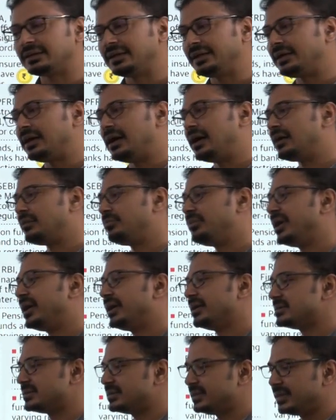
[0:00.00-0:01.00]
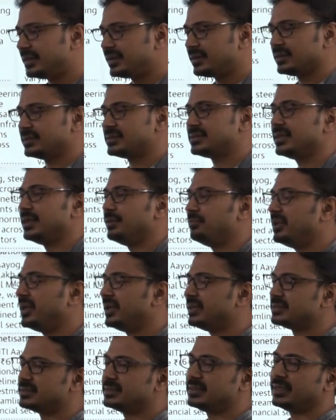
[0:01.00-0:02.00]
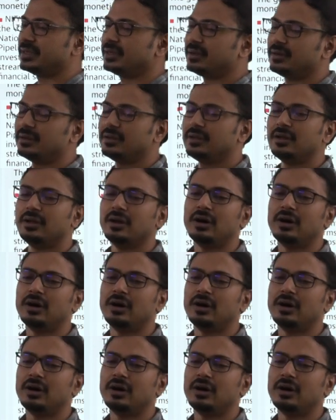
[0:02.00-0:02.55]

like R B I is there, SEBI is there,